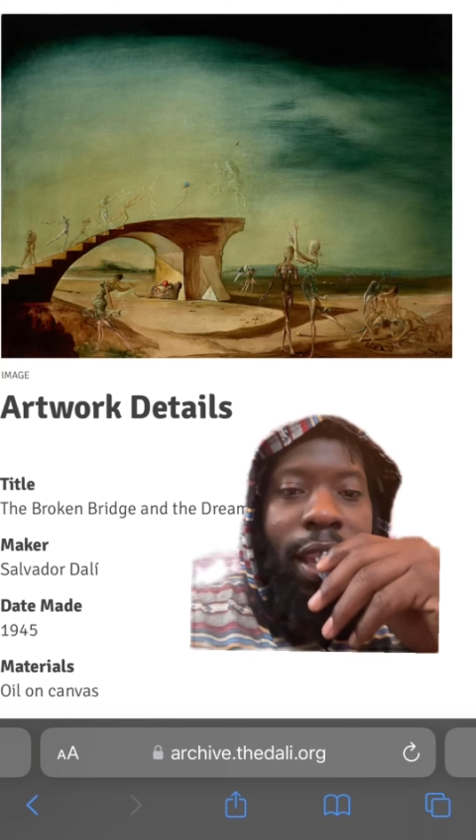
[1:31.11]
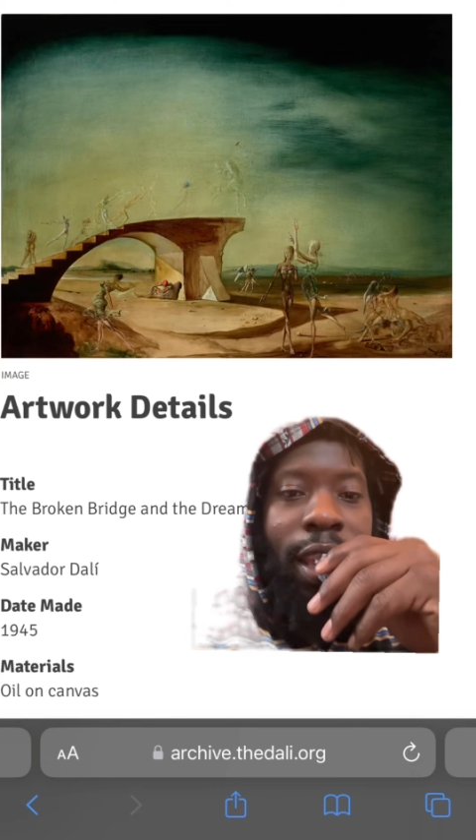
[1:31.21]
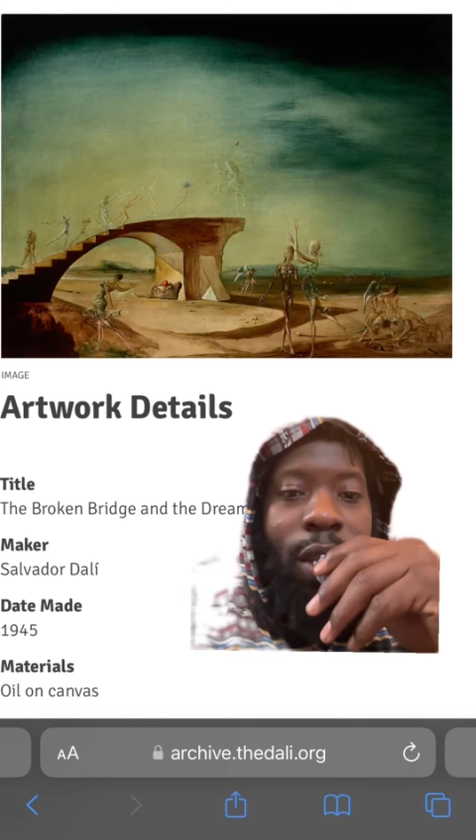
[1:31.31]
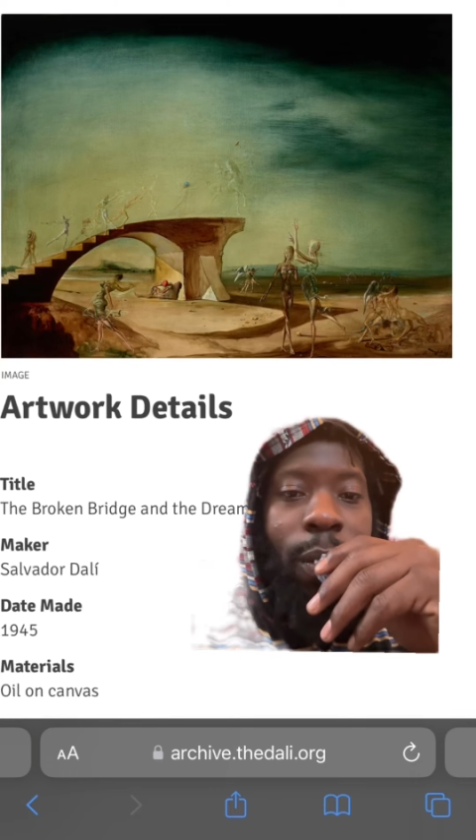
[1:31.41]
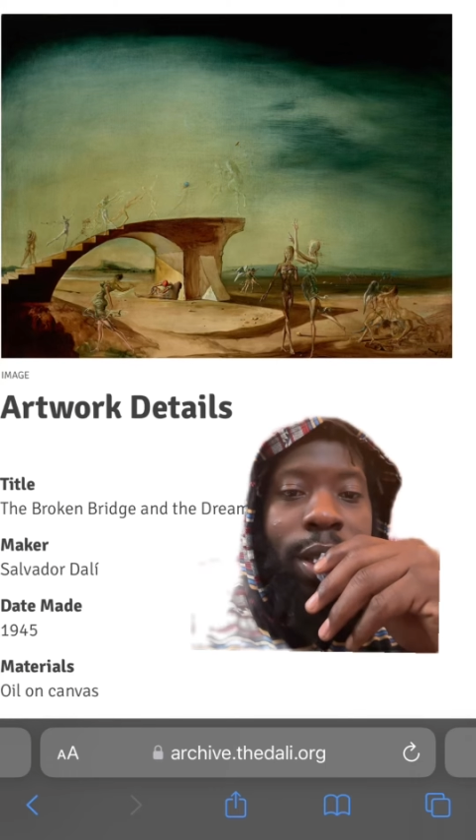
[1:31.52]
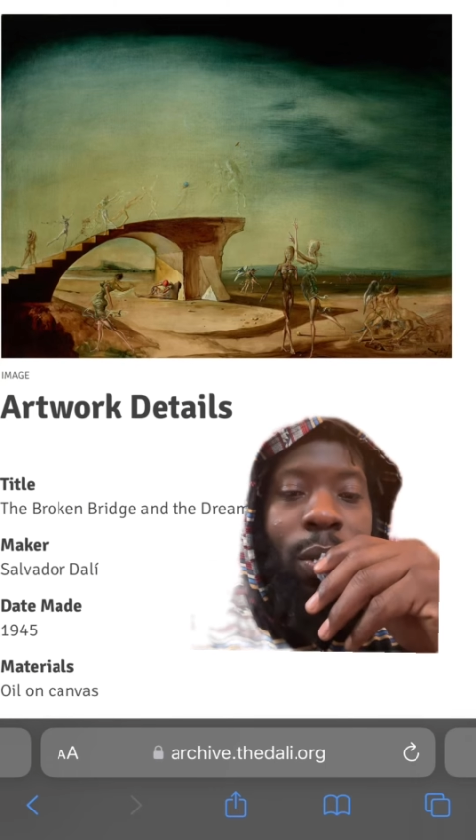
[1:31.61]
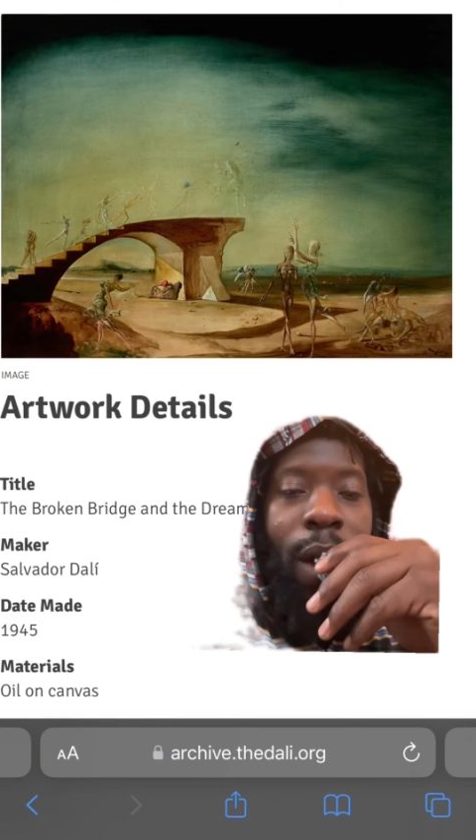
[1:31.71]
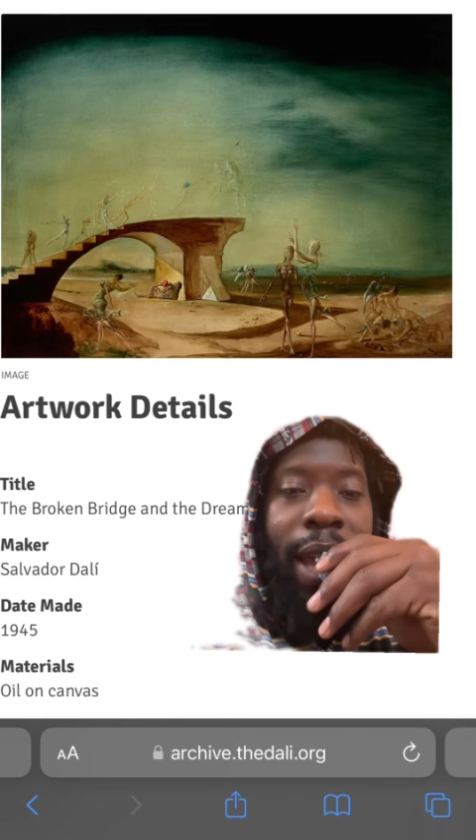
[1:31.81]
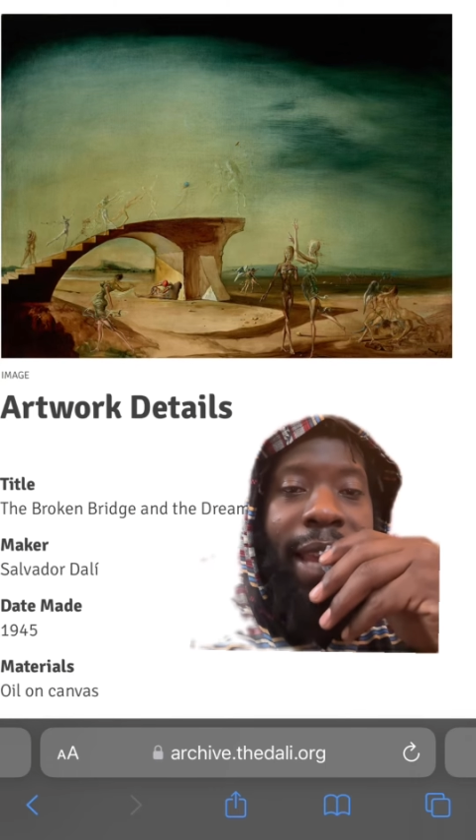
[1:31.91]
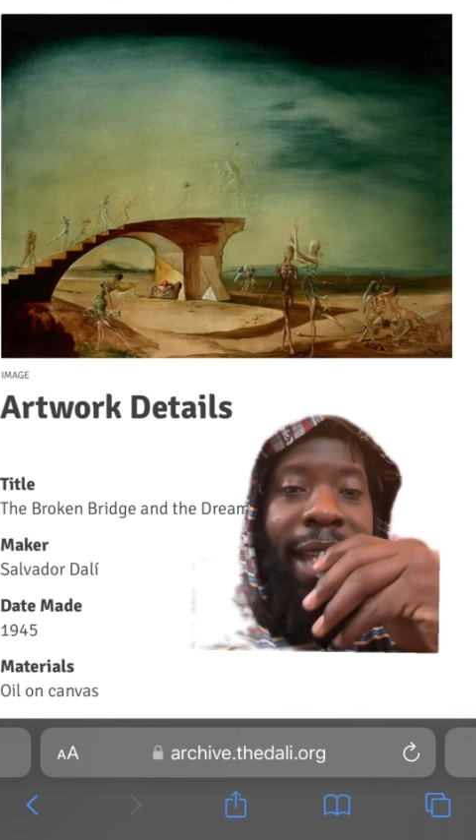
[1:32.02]
And the reason
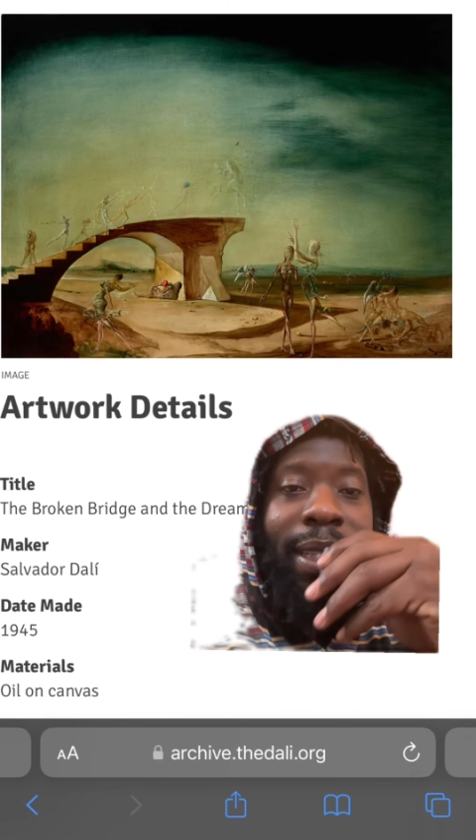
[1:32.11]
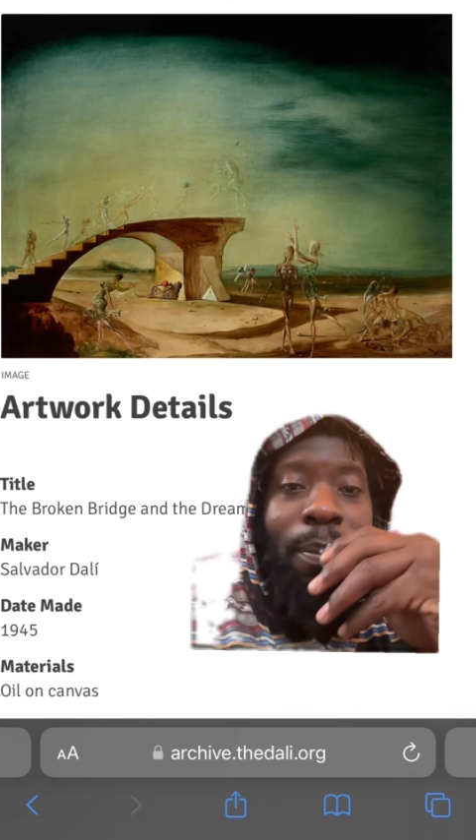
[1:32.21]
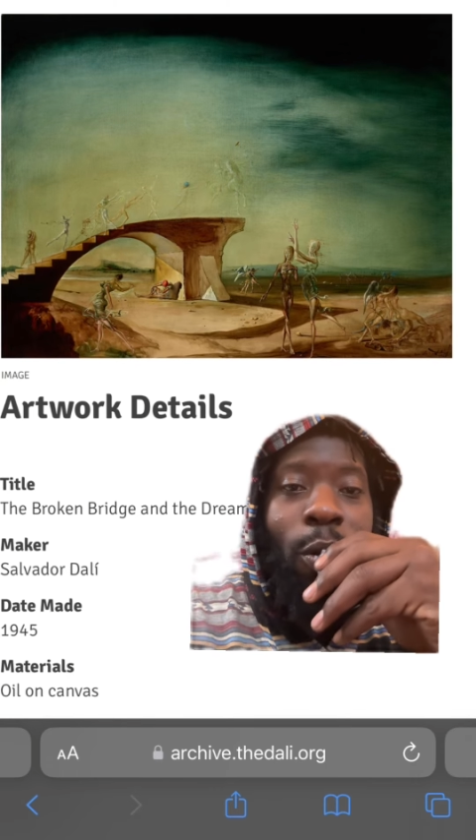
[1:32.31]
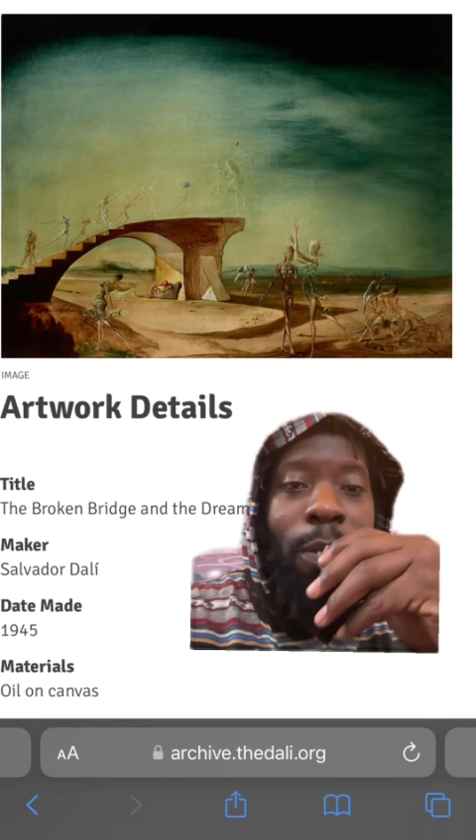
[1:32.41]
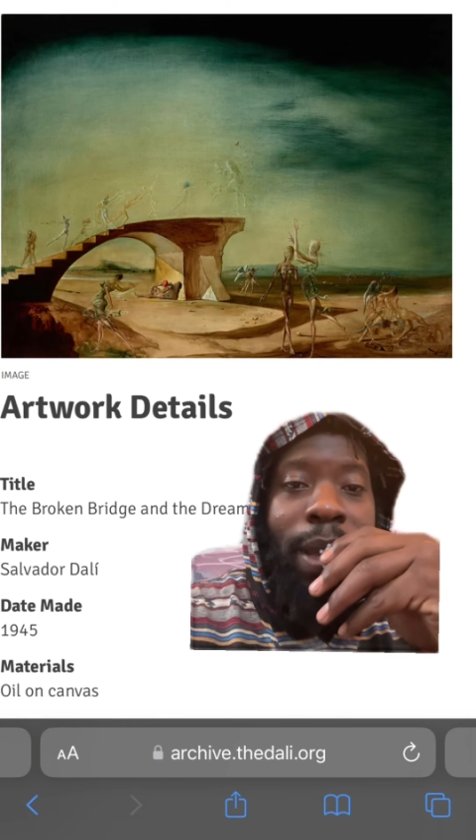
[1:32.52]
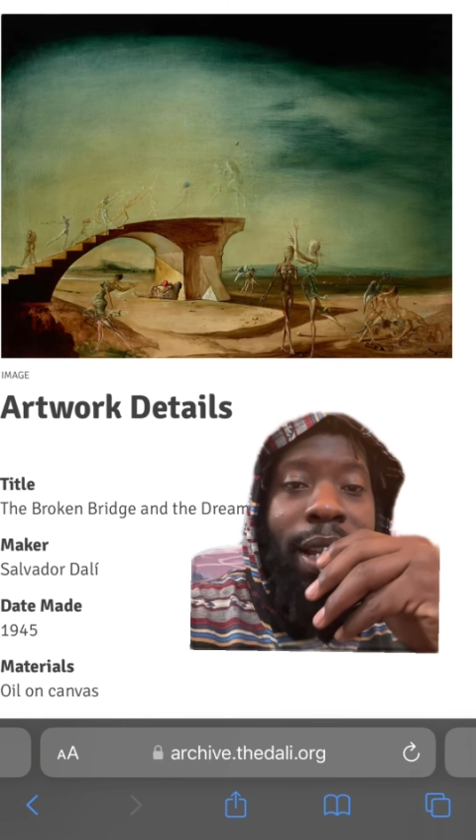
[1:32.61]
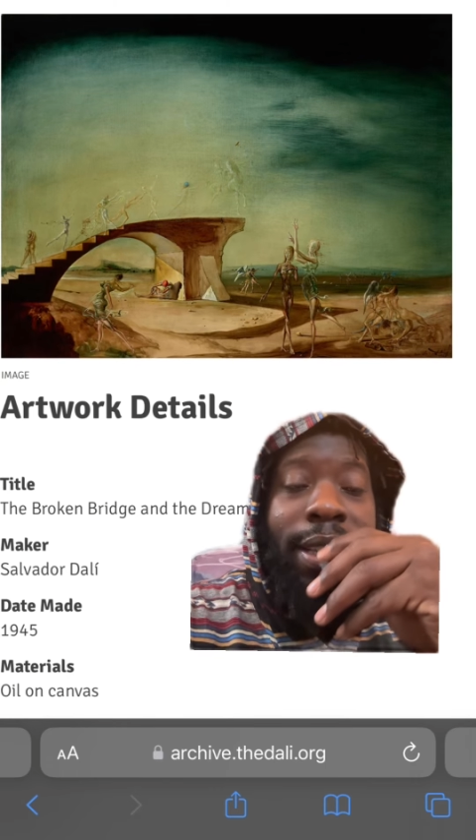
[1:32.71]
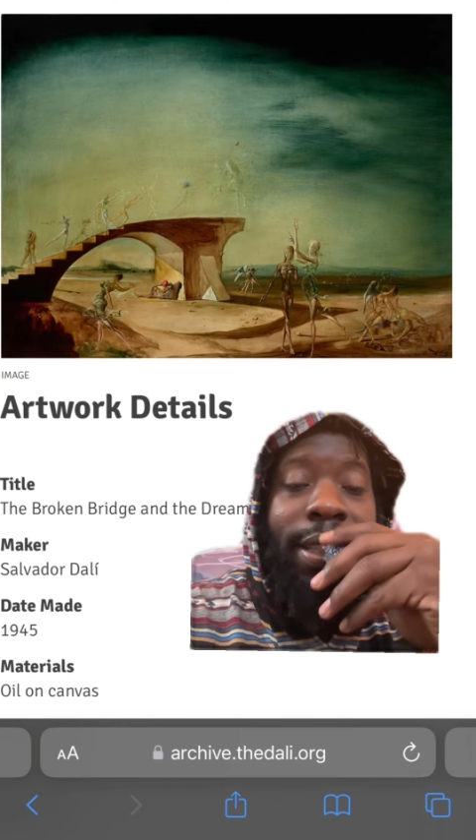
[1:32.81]
why that's important because